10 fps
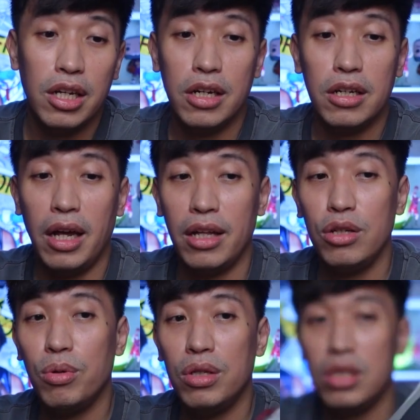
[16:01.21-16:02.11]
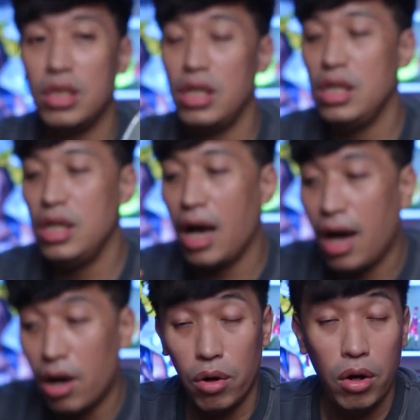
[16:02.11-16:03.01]
year, and you will see
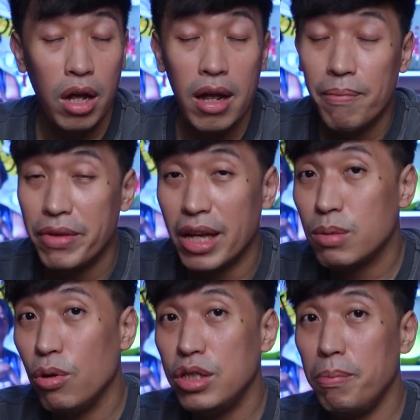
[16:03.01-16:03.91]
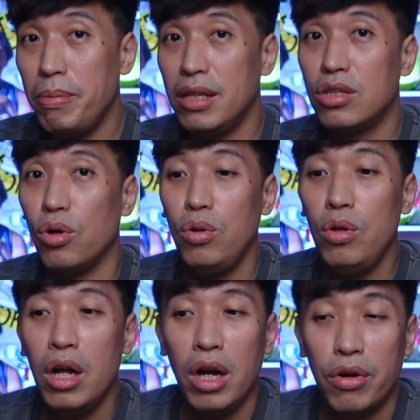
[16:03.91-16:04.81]
how the explosive midsole
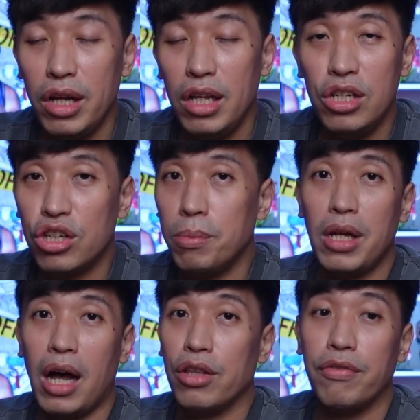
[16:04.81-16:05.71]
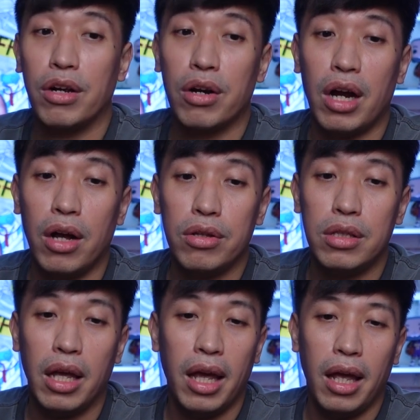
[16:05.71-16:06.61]
really jumps out of the crowd,
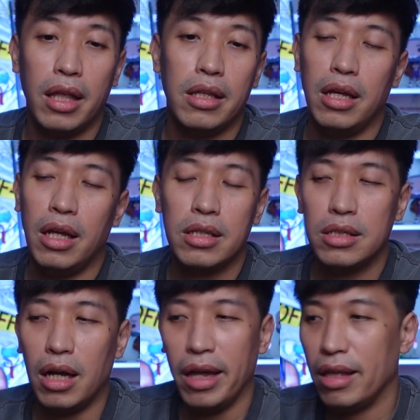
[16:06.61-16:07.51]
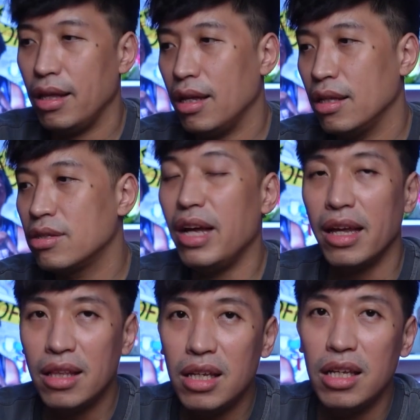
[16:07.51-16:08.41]
and I think it's the
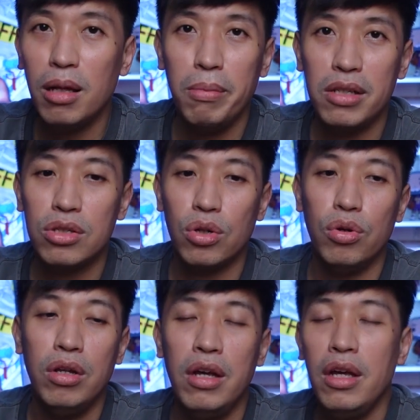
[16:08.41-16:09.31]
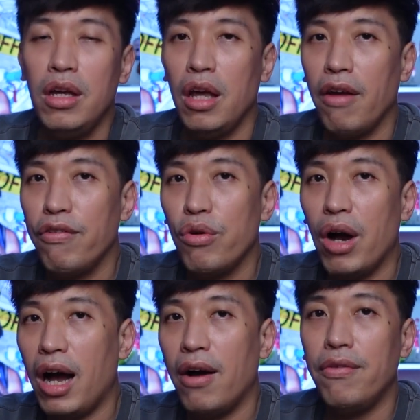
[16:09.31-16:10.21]
ideal midsole if you
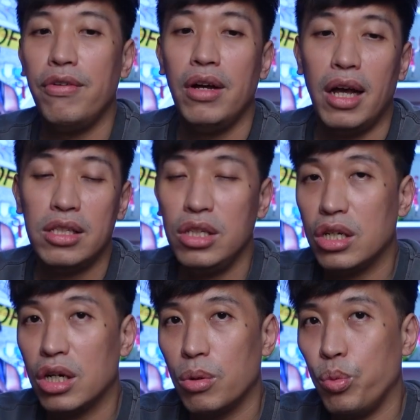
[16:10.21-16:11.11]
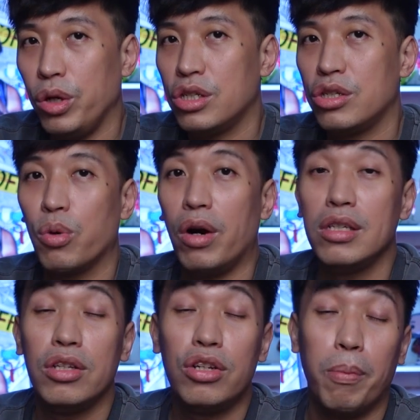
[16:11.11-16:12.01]
have a sneaker which
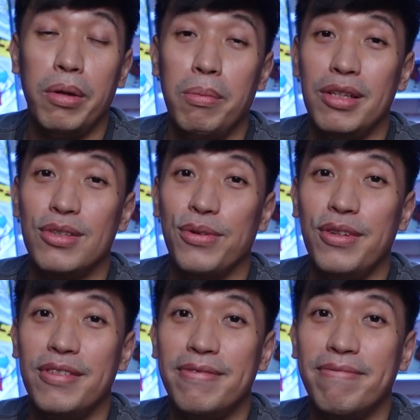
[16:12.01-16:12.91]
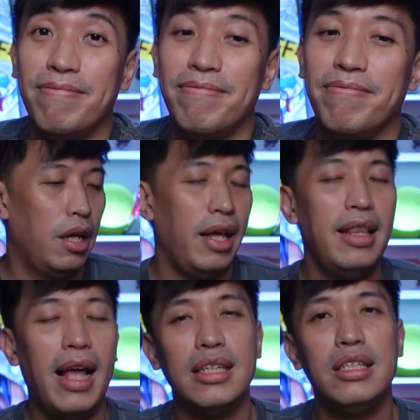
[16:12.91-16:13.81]
requires a drop-in midsole.
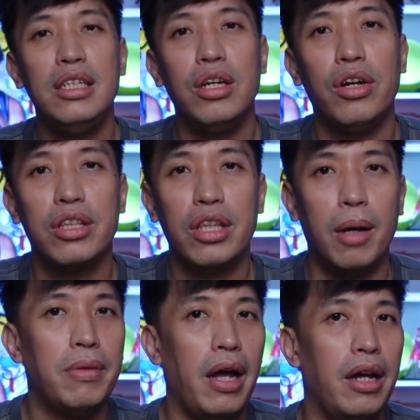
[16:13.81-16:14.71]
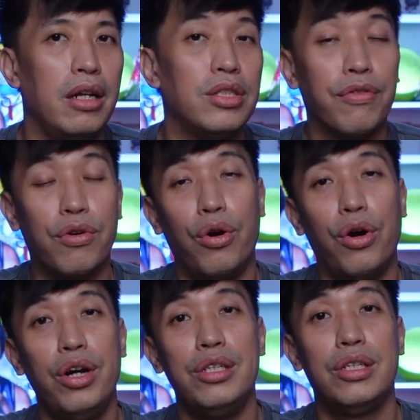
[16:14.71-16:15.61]
And lastly, on the top tires, of
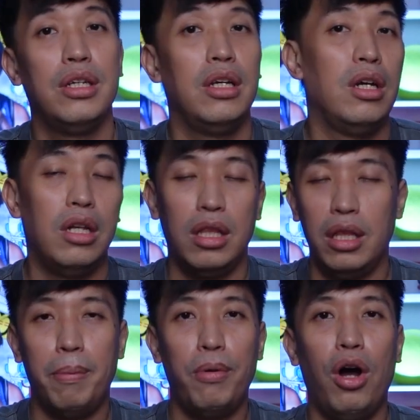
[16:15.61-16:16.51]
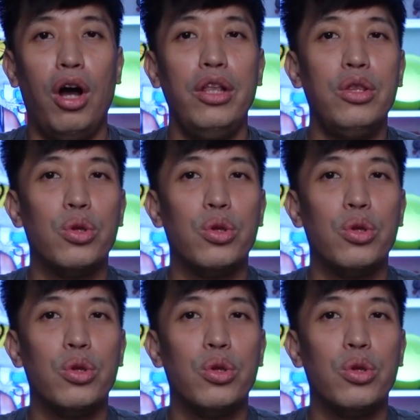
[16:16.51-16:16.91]
course, LeBron